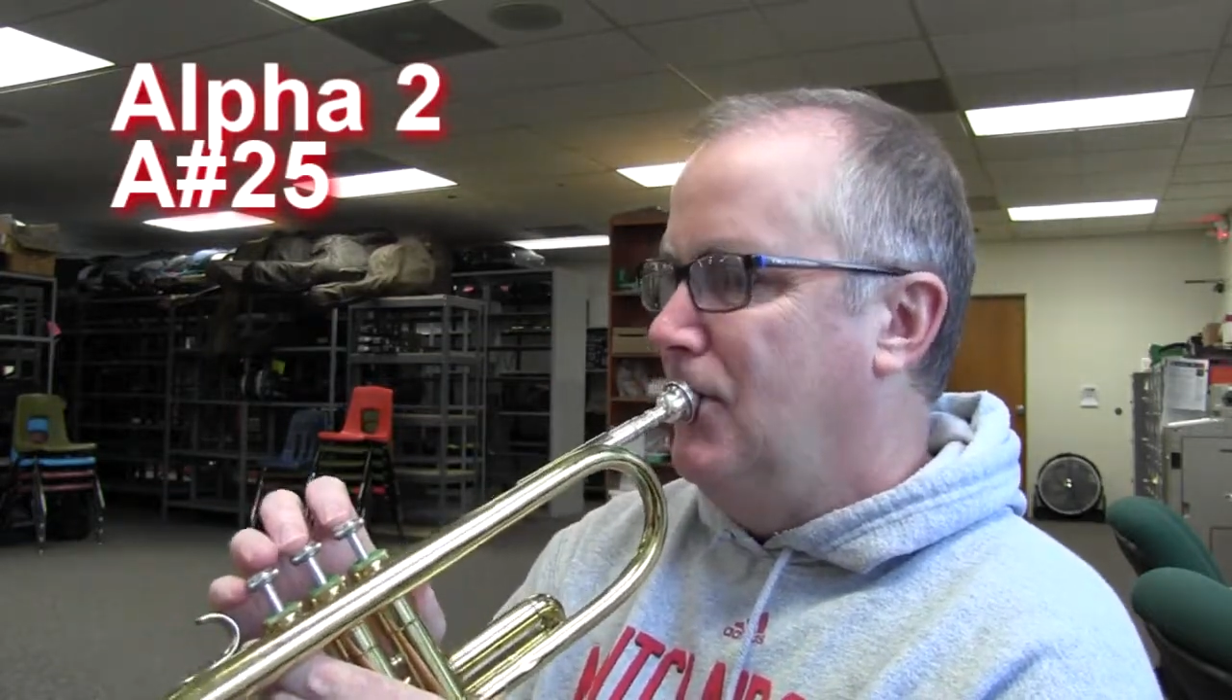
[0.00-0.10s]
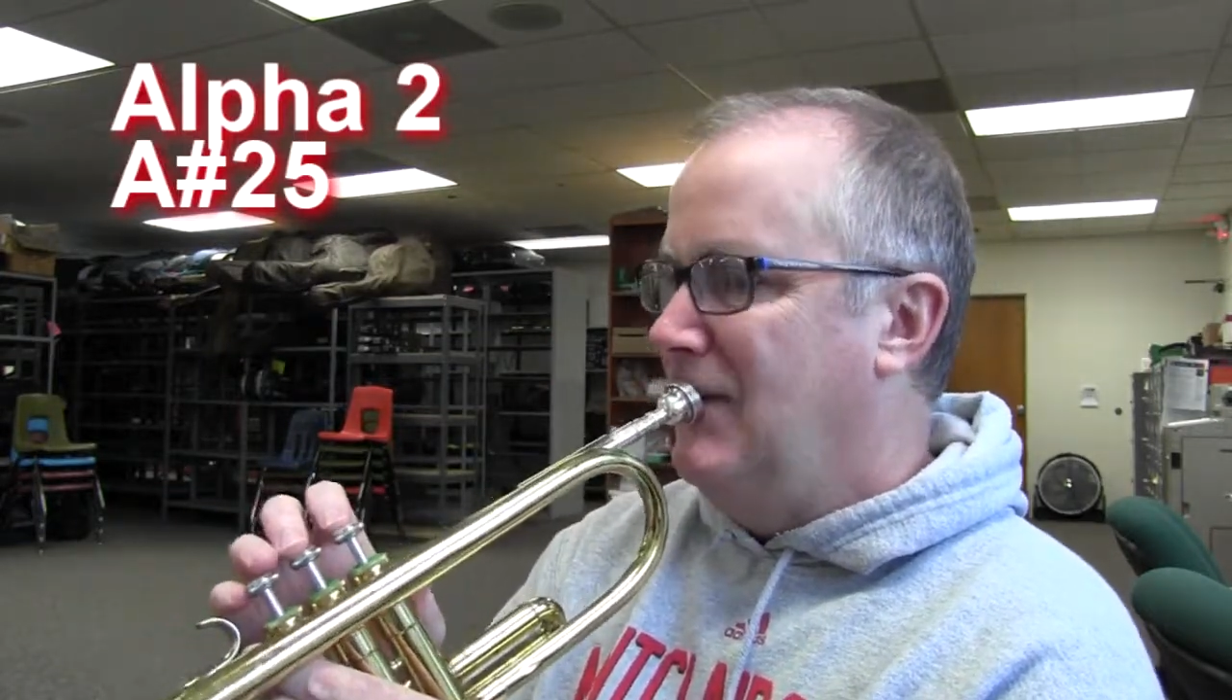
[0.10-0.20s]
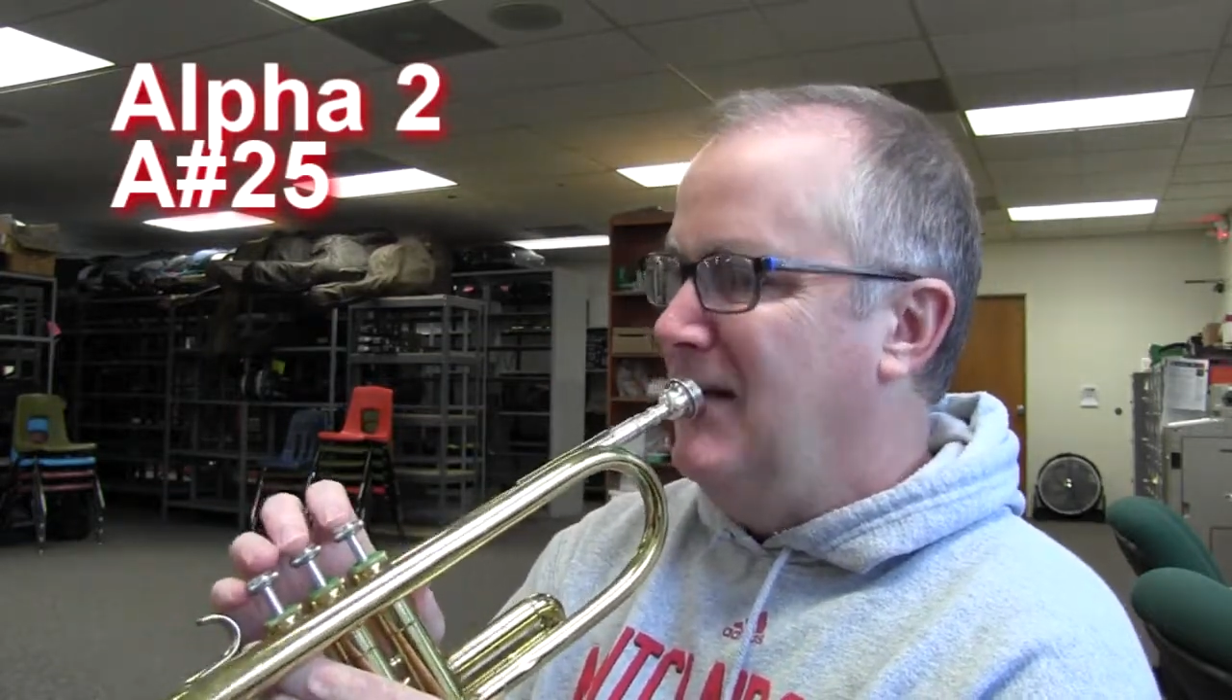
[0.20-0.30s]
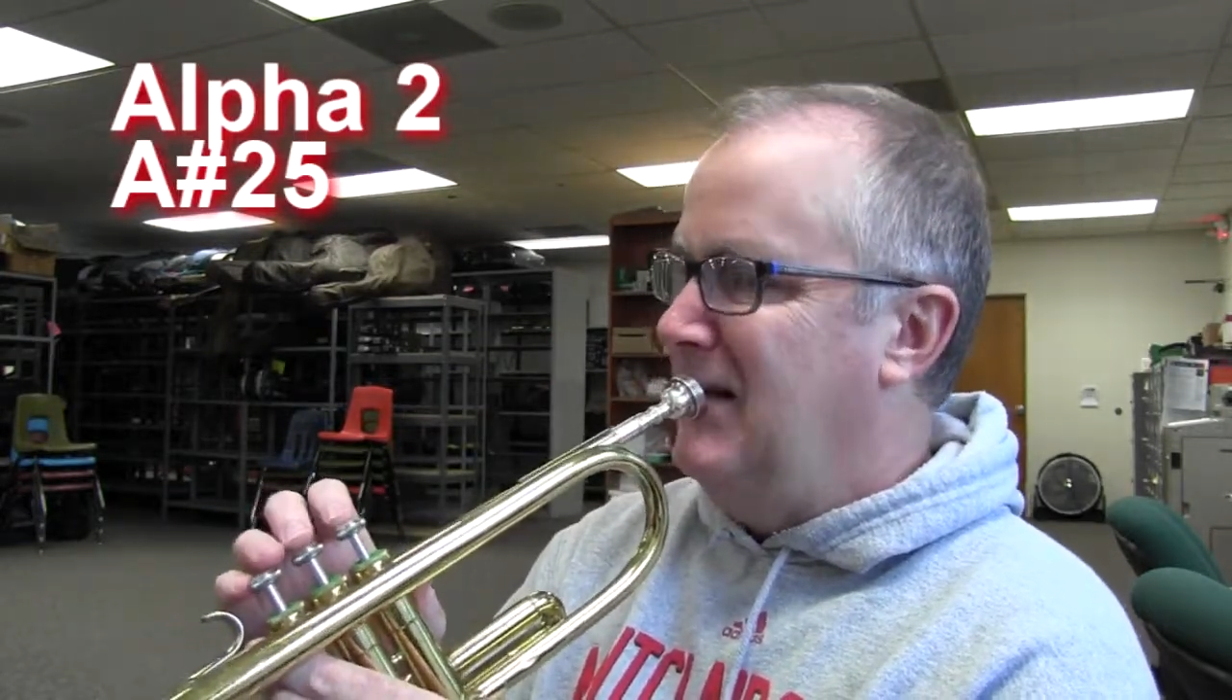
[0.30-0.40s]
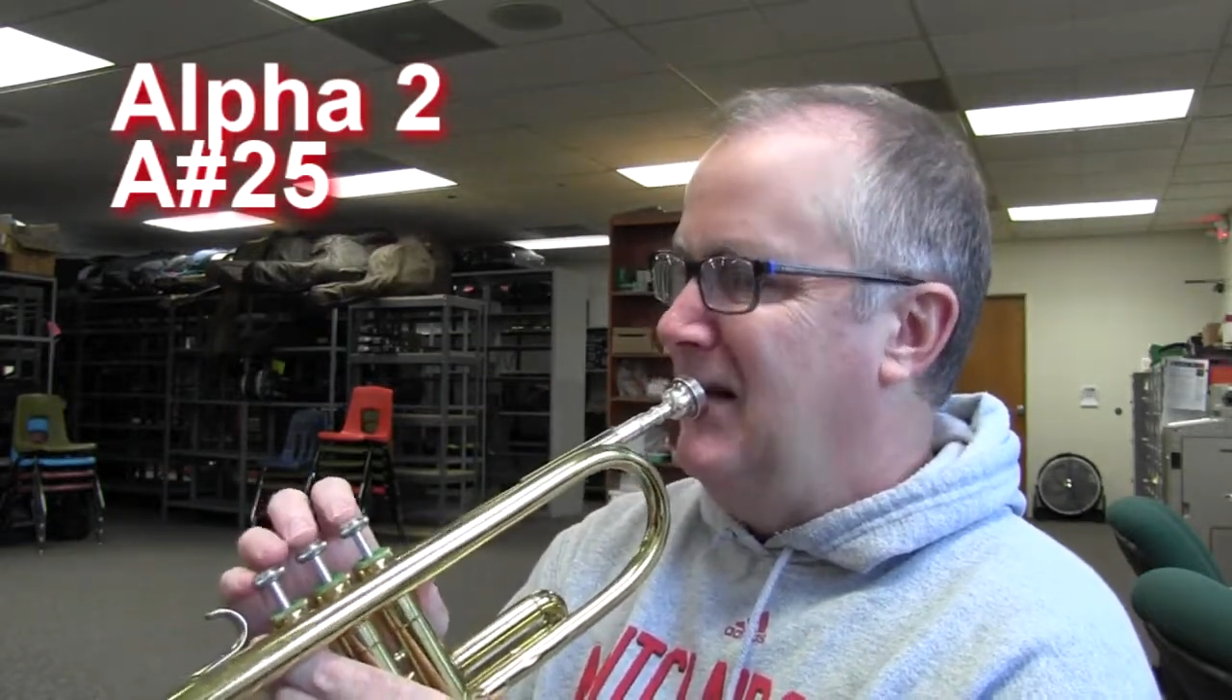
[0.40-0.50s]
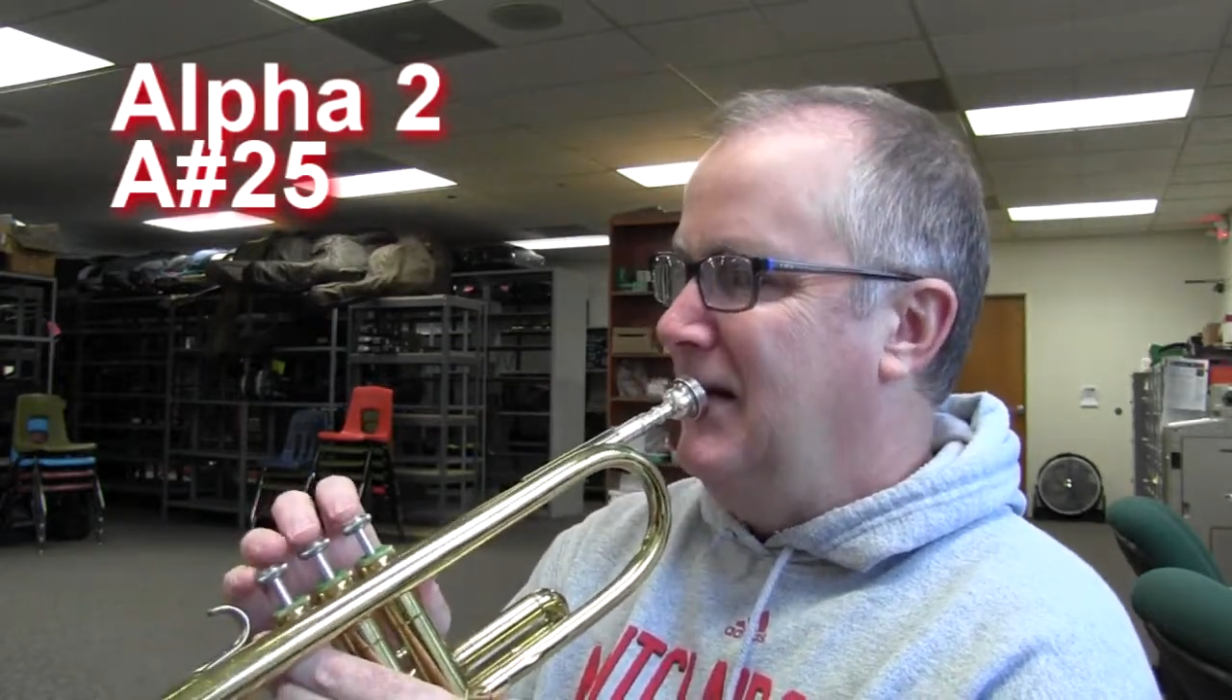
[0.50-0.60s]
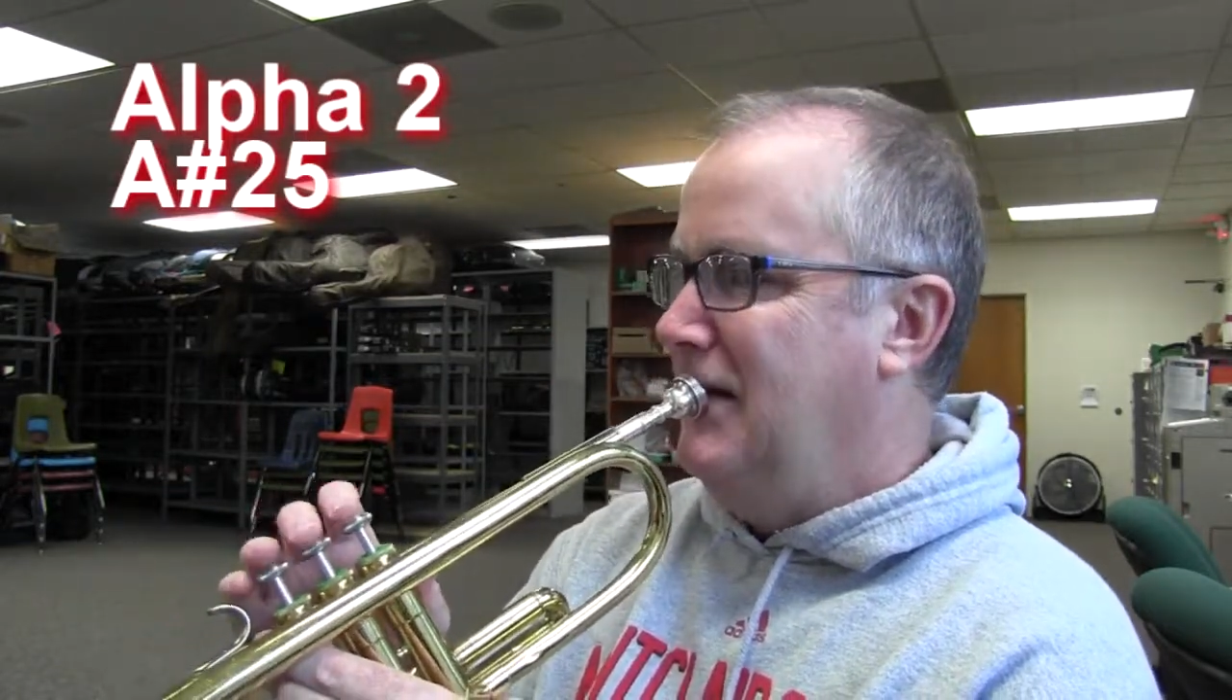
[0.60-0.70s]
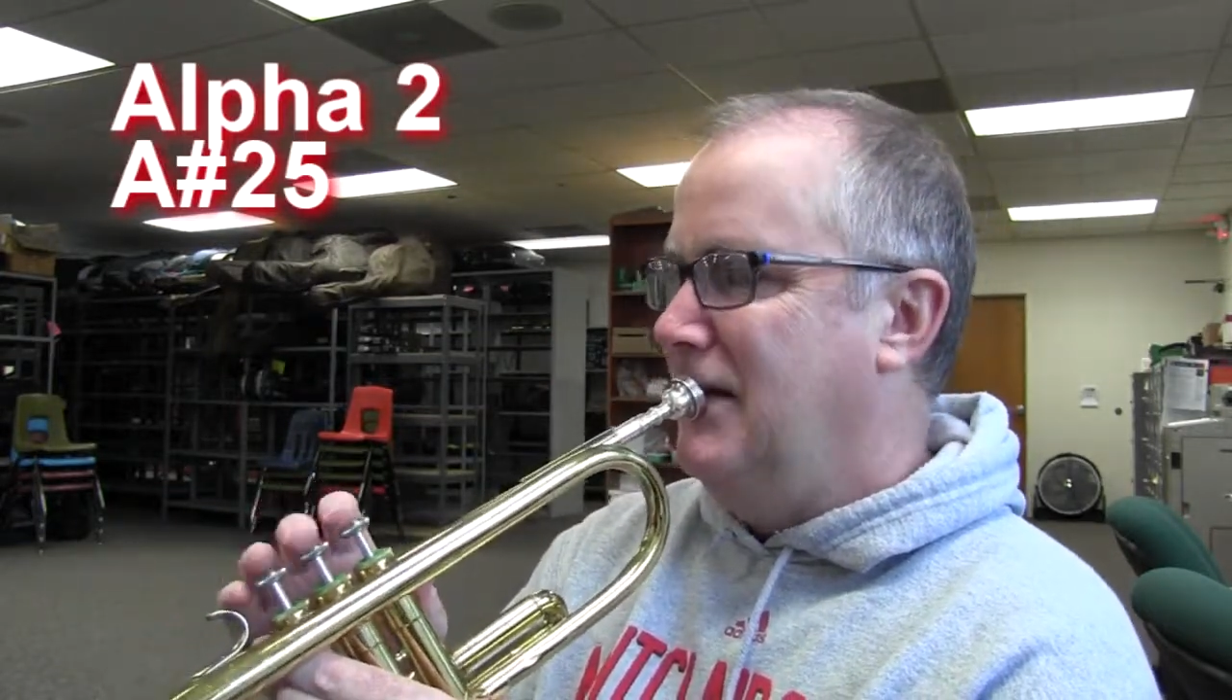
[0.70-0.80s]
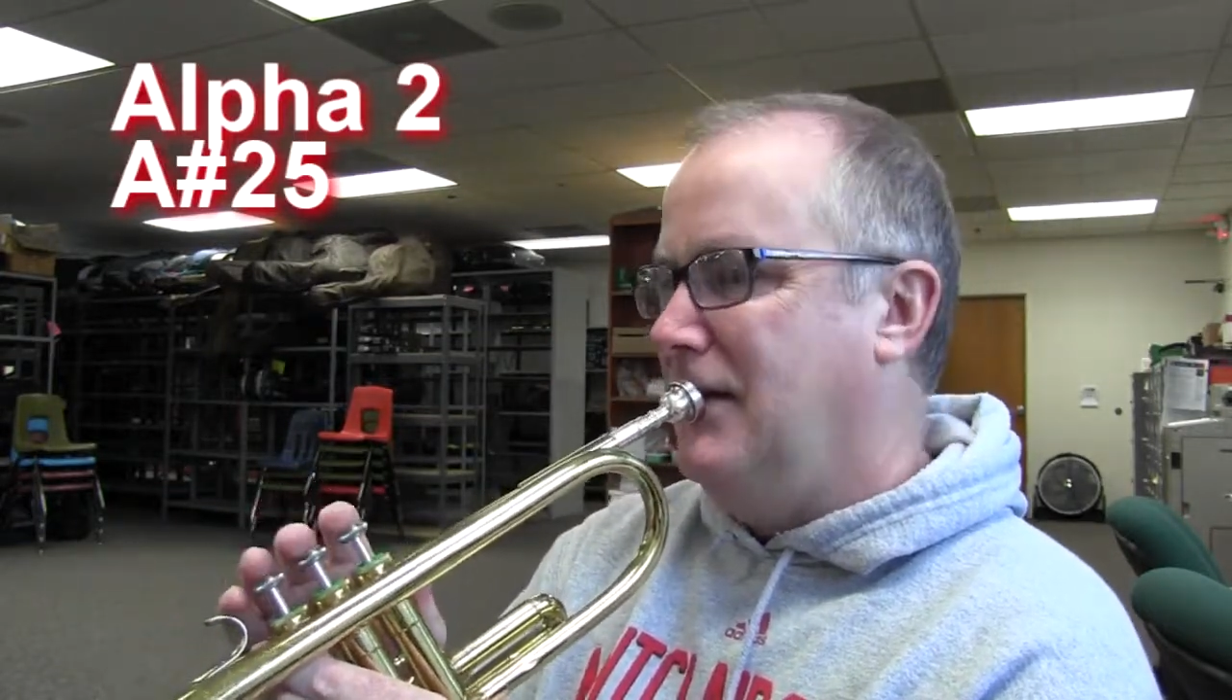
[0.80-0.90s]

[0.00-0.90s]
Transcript: 1,